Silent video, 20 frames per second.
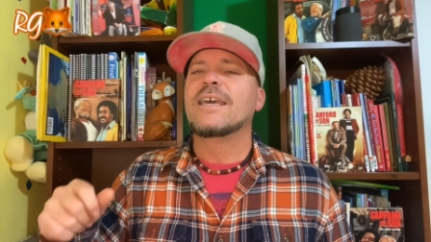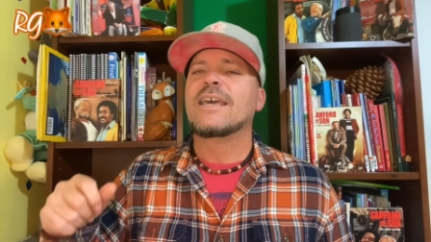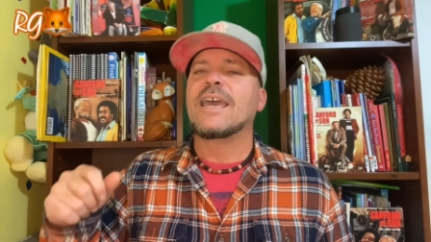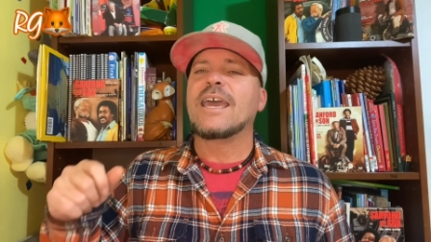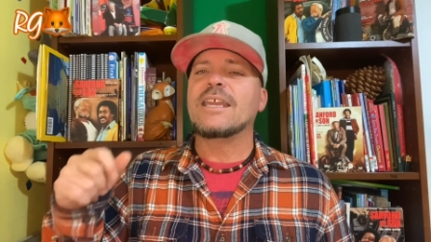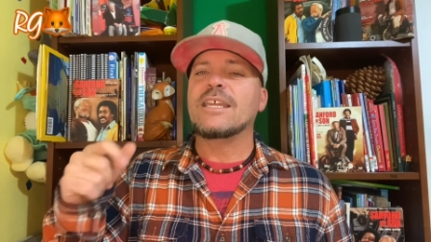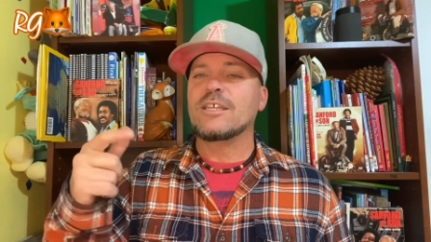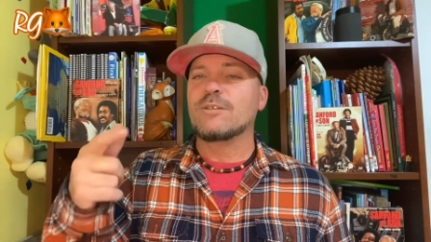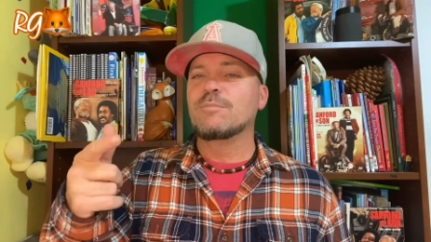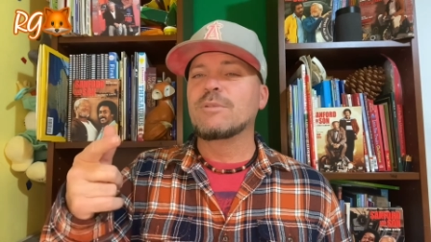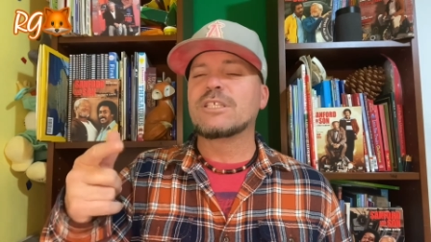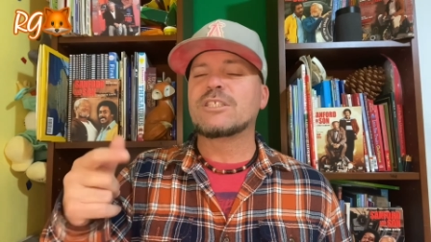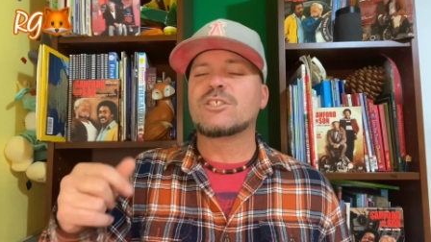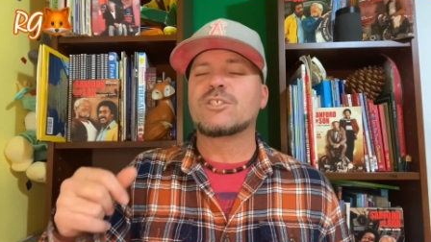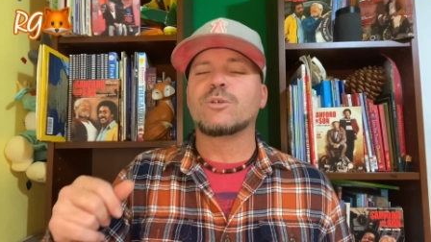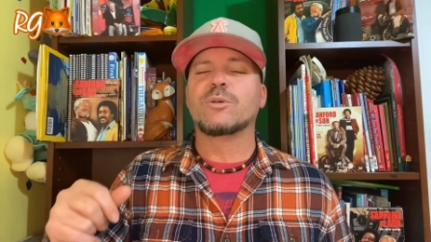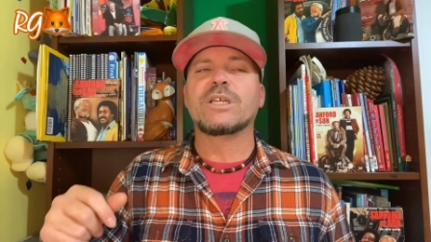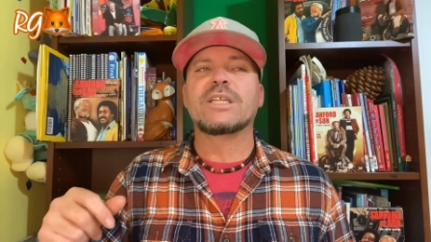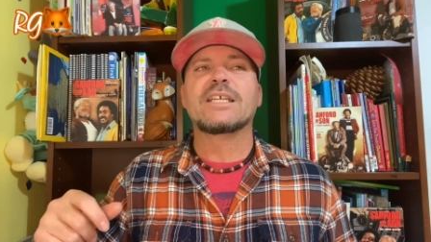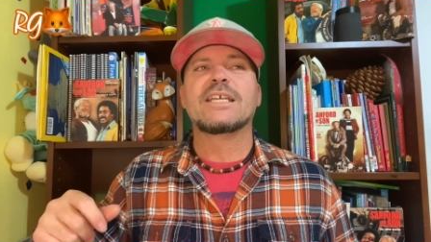And he admits
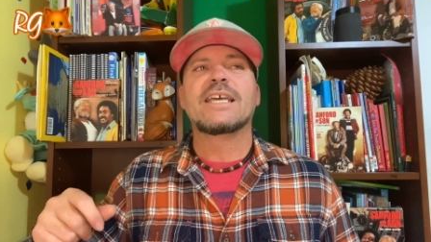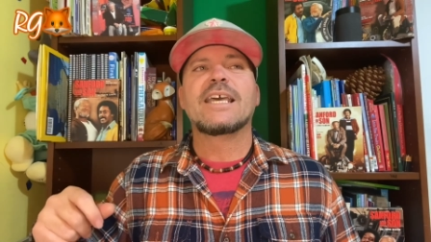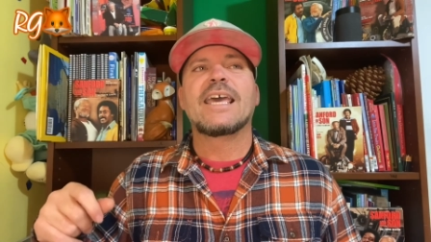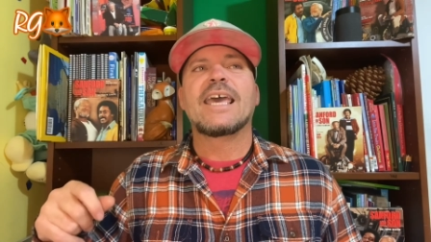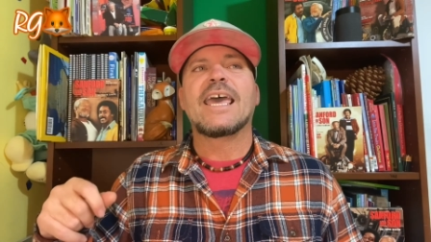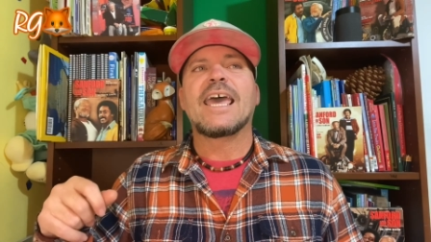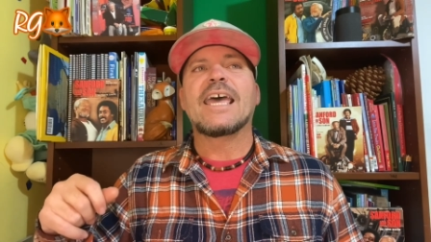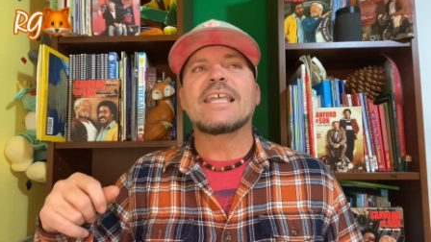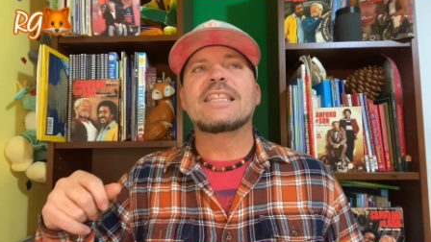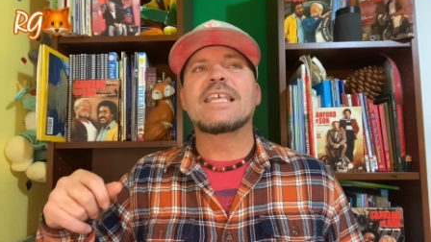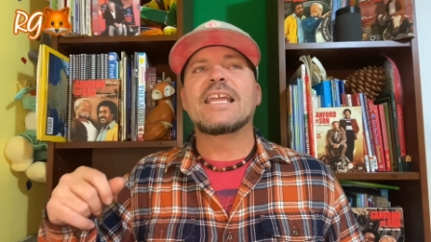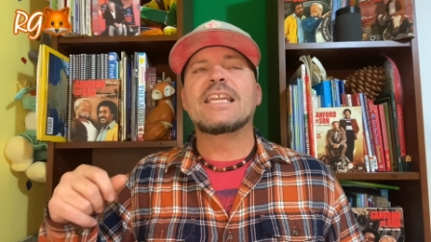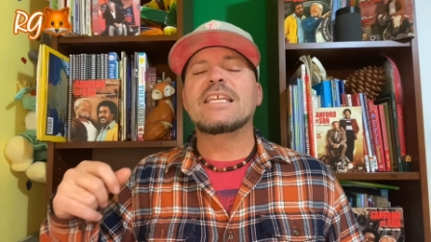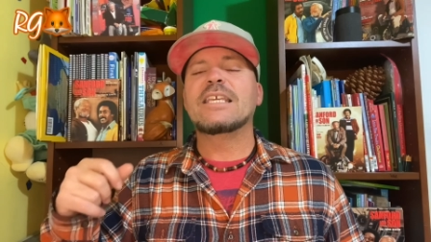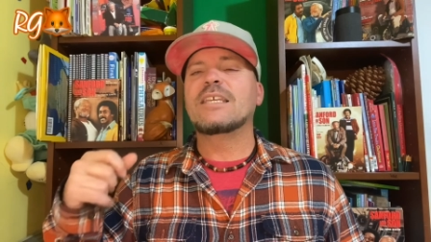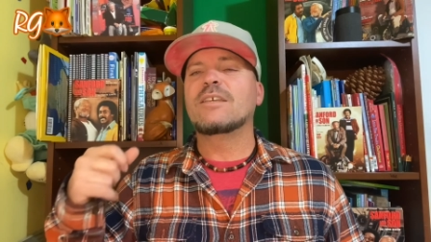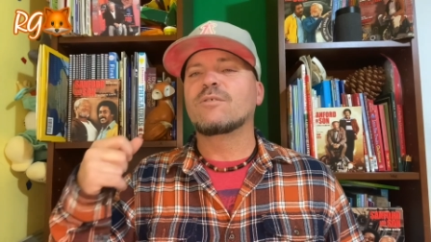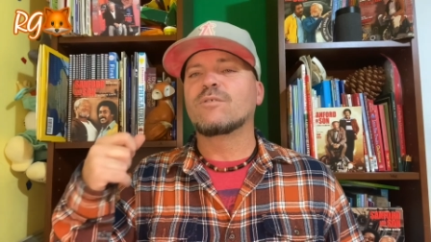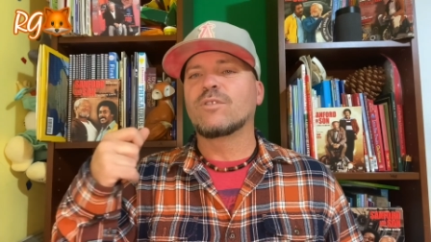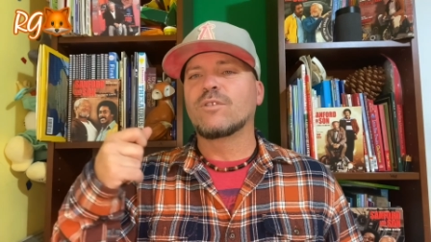to it. And then
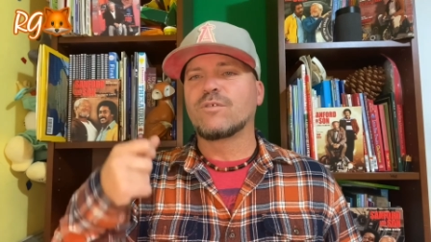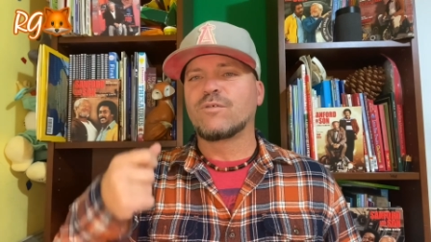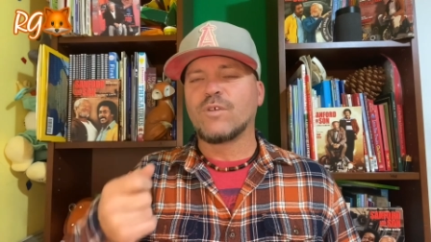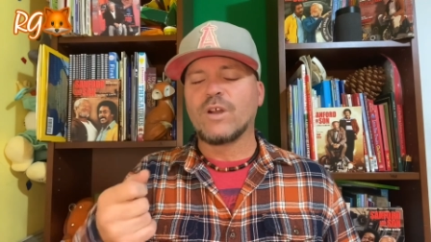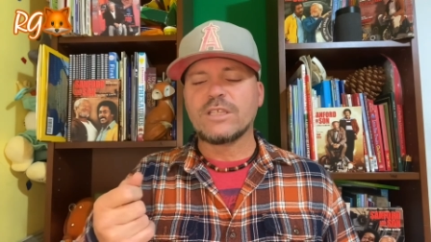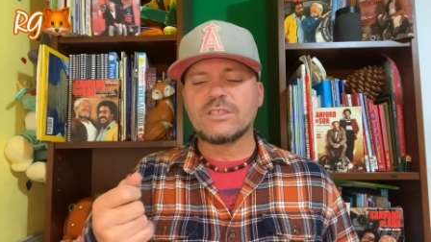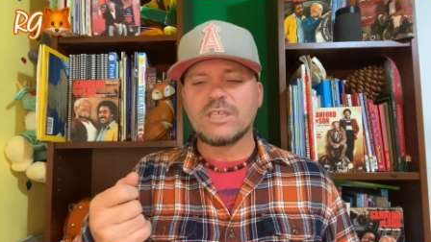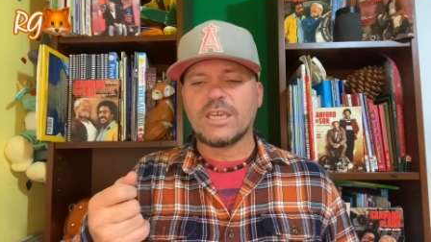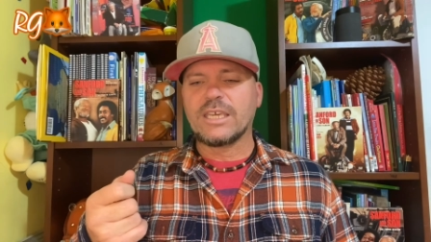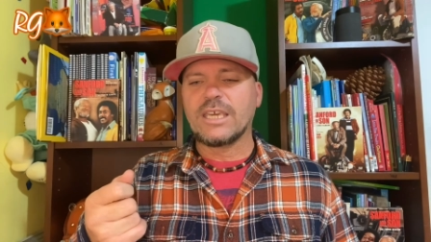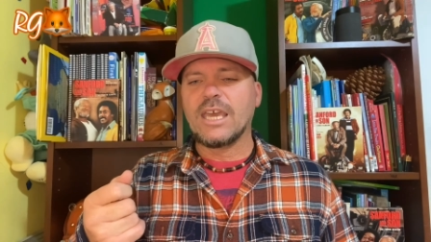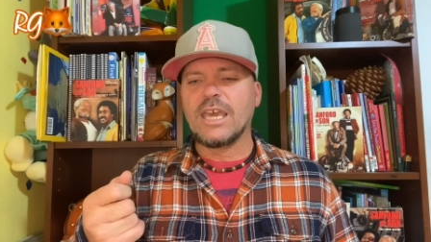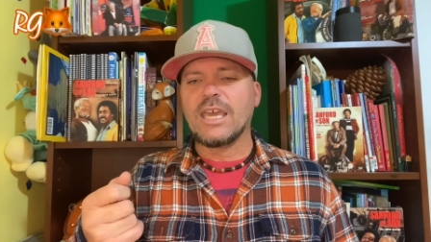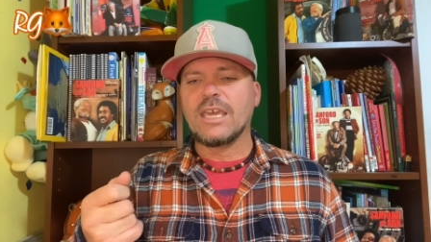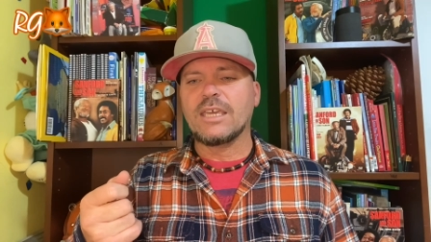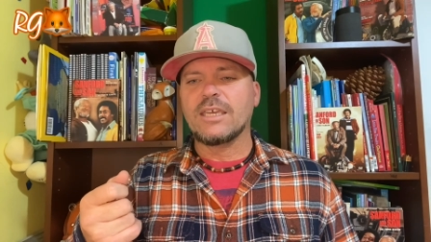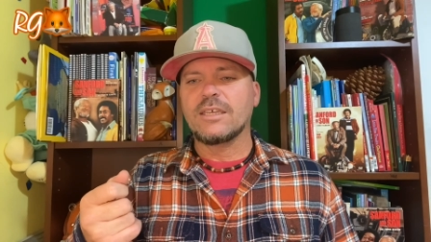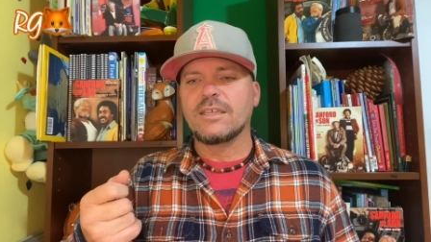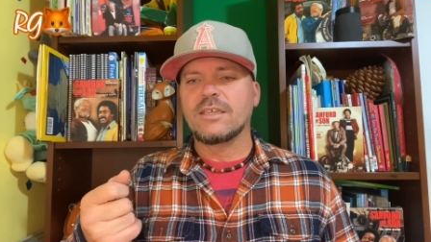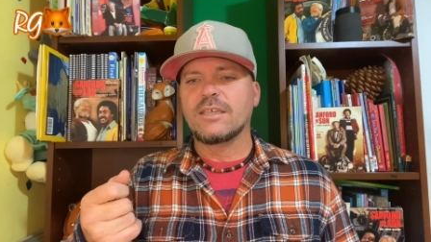he, Fred's like,
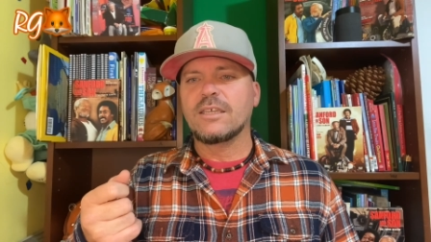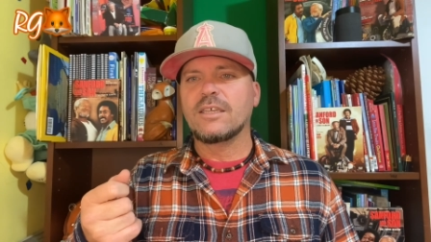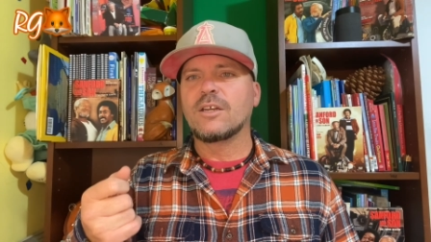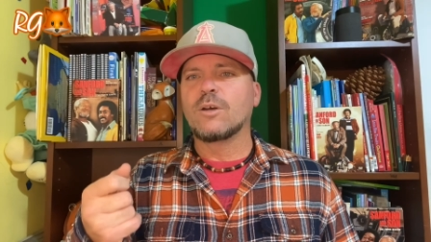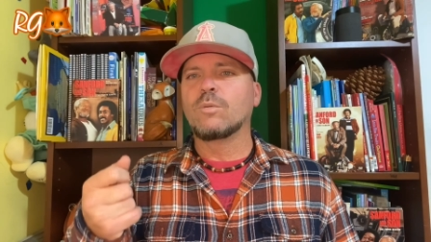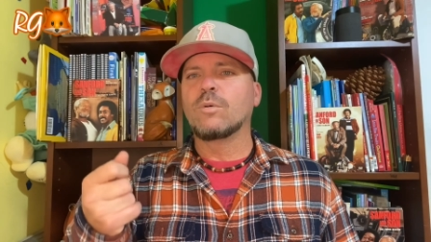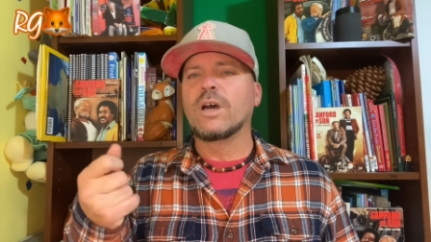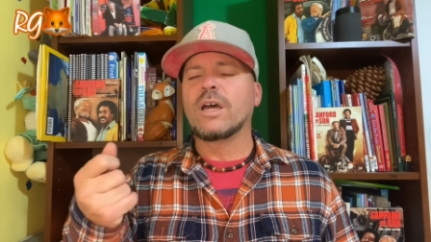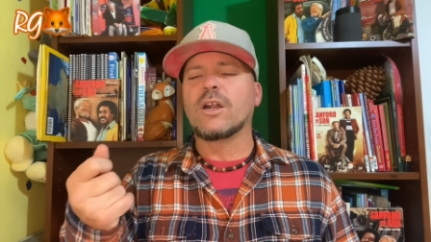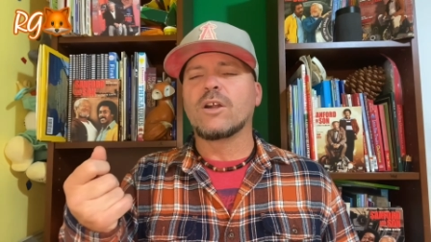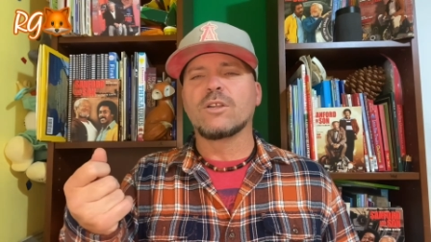hey, you know what?